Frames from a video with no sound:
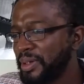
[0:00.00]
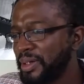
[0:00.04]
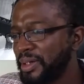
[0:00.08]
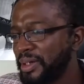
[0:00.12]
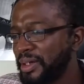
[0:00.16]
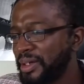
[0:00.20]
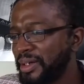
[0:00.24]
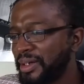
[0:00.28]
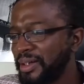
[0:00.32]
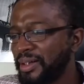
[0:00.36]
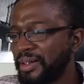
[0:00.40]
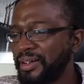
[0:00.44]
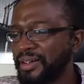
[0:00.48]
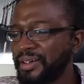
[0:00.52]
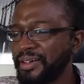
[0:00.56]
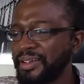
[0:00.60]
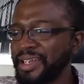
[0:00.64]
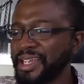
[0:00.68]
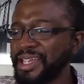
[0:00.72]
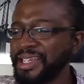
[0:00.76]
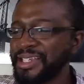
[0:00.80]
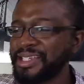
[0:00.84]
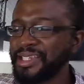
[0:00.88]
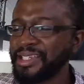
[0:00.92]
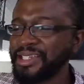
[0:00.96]
Oh,
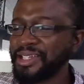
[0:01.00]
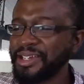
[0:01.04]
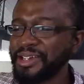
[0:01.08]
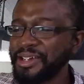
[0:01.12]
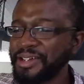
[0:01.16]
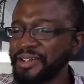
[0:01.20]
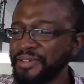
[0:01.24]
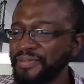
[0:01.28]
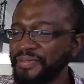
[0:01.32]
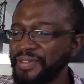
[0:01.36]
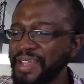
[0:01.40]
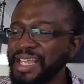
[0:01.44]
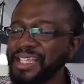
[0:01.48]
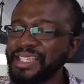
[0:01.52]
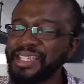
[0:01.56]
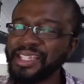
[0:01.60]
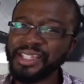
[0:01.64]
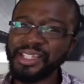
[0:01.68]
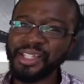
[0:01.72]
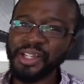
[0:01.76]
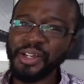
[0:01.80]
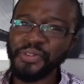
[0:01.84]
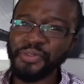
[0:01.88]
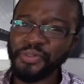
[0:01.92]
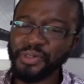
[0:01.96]
that's tough. That's a
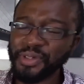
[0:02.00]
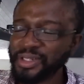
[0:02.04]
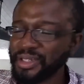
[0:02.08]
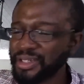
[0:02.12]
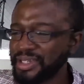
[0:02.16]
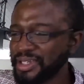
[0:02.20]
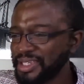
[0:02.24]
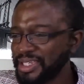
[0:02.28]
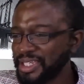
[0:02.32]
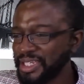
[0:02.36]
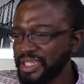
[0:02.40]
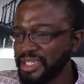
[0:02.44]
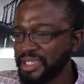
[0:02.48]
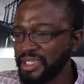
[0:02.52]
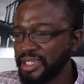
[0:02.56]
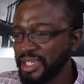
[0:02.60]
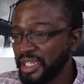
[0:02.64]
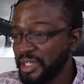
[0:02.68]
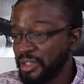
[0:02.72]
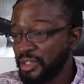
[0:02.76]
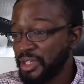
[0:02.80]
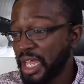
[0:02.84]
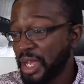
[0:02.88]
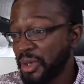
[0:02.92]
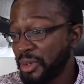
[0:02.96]
tough one because
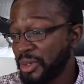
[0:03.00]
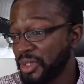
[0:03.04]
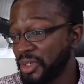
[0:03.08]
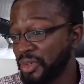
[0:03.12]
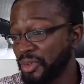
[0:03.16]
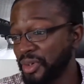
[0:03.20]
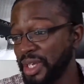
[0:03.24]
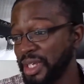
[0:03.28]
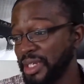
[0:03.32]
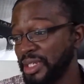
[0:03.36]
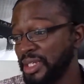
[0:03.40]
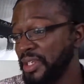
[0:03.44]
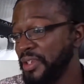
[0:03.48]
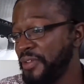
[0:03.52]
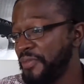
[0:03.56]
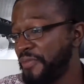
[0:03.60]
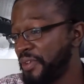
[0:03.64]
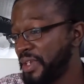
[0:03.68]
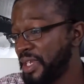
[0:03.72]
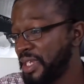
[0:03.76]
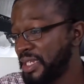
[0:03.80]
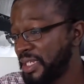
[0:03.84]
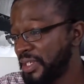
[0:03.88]
that was great defense.